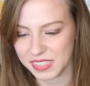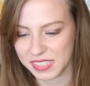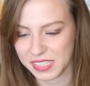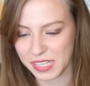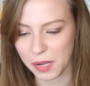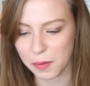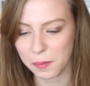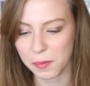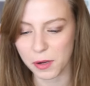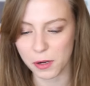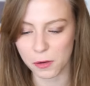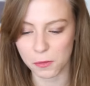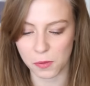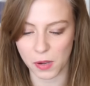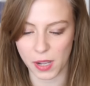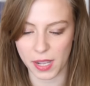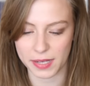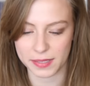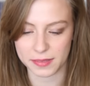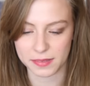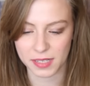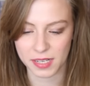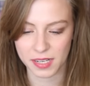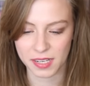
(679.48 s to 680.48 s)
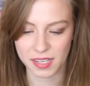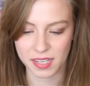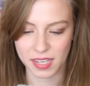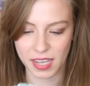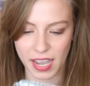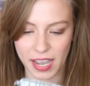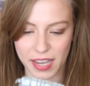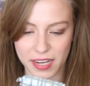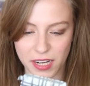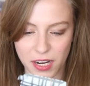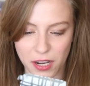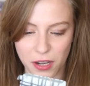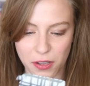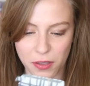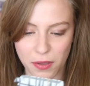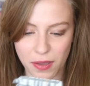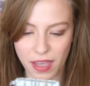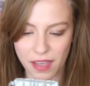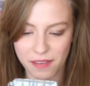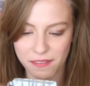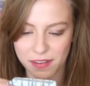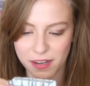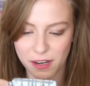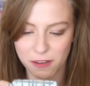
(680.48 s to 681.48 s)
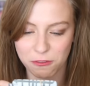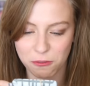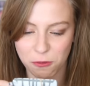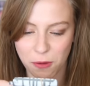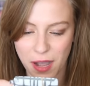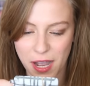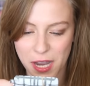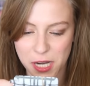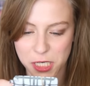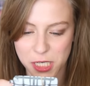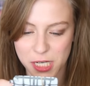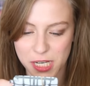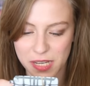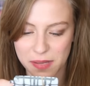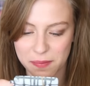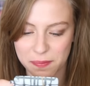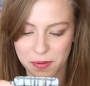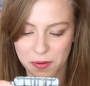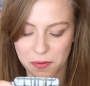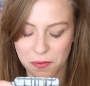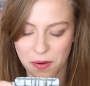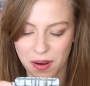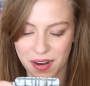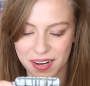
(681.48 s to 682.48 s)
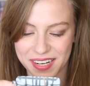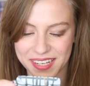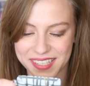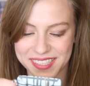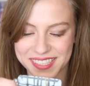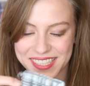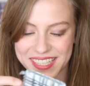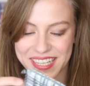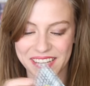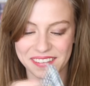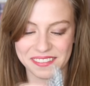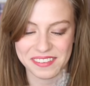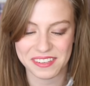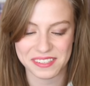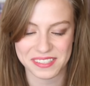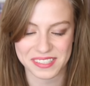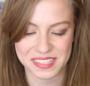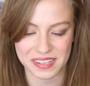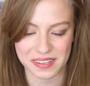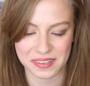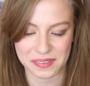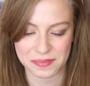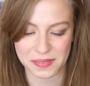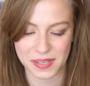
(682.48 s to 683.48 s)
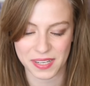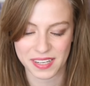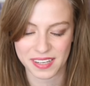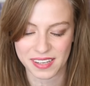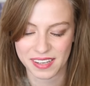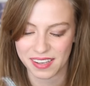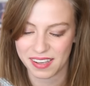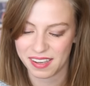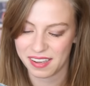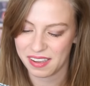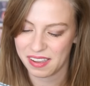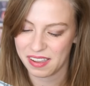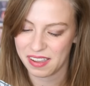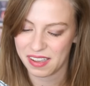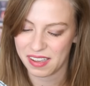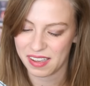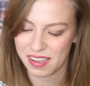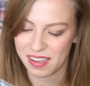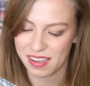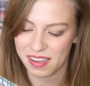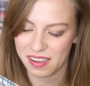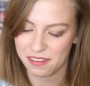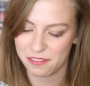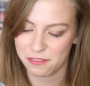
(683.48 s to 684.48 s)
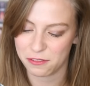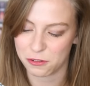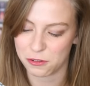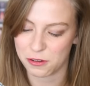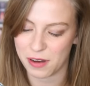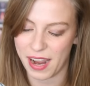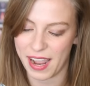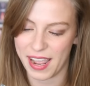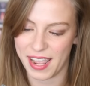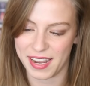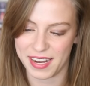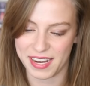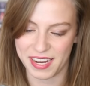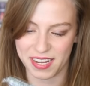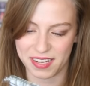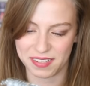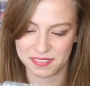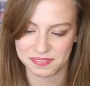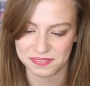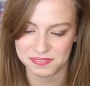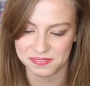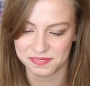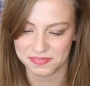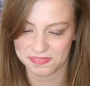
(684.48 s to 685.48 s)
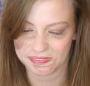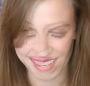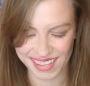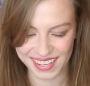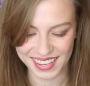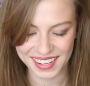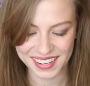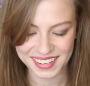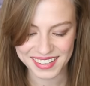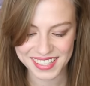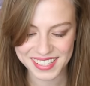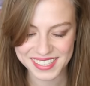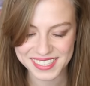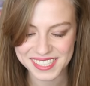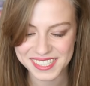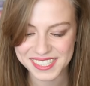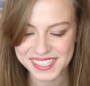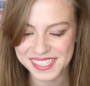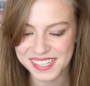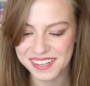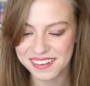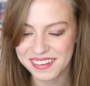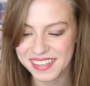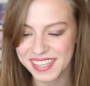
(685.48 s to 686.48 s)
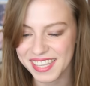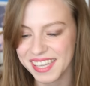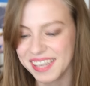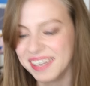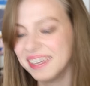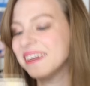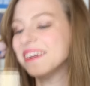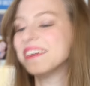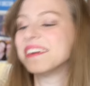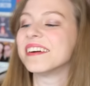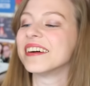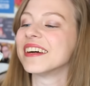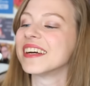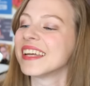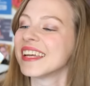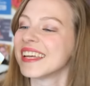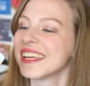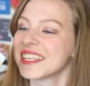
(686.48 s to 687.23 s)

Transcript: Number one. I know you have enough washi, but wanted to give you some variety. Oh, these are so cute.